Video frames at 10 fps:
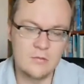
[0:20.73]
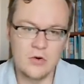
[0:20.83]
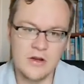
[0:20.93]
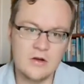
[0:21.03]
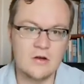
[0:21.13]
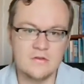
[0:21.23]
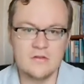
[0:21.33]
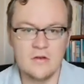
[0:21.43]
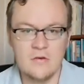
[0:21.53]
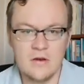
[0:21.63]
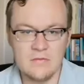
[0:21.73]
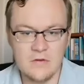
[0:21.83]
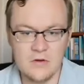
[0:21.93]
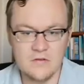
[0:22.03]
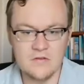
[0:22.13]
morning considering
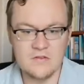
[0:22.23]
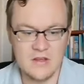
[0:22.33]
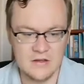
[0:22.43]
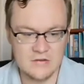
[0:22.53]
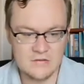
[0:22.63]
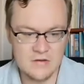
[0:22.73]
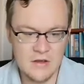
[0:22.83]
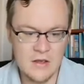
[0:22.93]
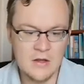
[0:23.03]
verse 6.